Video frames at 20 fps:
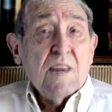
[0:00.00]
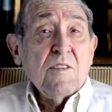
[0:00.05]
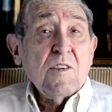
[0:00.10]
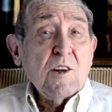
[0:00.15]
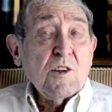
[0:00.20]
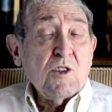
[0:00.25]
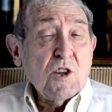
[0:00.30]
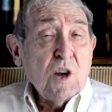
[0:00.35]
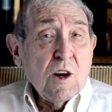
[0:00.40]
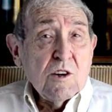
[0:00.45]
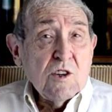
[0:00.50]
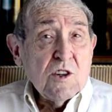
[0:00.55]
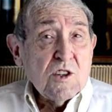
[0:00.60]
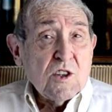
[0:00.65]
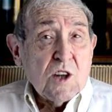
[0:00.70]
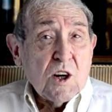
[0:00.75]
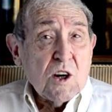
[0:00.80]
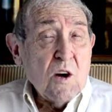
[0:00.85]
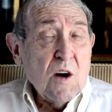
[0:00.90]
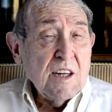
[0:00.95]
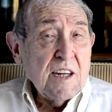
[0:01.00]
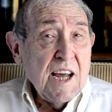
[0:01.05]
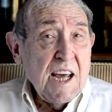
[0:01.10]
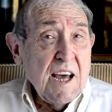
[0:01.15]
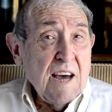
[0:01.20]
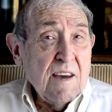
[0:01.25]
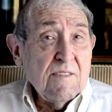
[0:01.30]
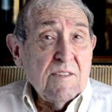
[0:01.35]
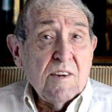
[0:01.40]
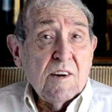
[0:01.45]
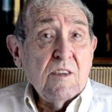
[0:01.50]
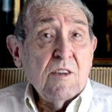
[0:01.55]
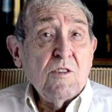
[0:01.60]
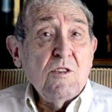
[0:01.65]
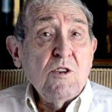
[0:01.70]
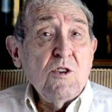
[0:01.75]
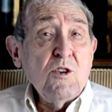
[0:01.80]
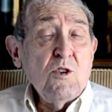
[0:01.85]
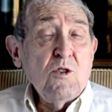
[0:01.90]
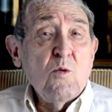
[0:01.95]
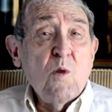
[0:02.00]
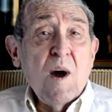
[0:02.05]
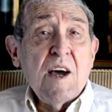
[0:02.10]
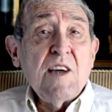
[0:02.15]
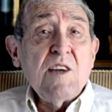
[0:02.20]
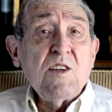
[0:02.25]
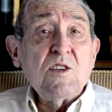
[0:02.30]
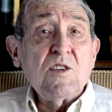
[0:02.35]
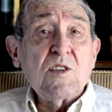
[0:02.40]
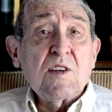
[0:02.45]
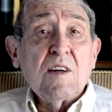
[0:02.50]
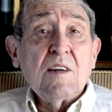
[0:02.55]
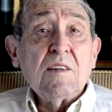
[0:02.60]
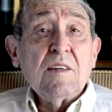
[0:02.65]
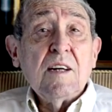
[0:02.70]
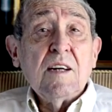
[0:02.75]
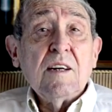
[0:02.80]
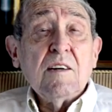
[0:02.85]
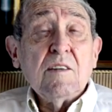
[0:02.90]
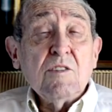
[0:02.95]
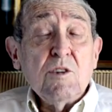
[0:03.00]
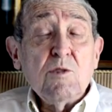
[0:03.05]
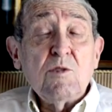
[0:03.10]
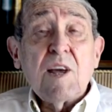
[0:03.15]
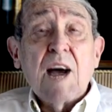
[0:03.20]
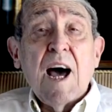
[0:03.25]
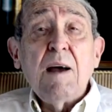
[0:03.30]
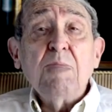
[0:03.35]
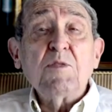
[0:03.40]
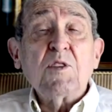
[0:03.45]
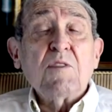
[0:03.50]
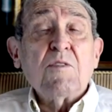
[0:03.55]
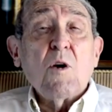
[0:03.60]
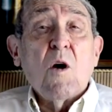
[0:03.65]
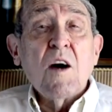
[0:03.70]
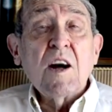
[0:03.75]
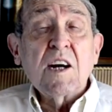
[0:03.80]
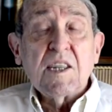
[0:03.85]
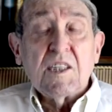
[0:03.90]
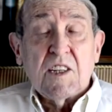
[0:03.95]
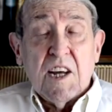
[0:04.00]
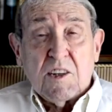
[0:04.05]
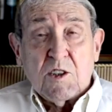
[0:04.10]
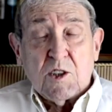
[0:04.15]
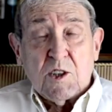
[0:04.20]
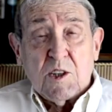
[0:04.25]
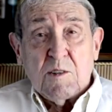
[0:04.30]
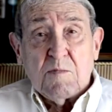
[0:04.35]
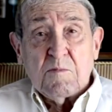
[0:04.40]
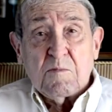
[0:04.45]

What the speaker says: The churches are going to have new ways, new types of architecture.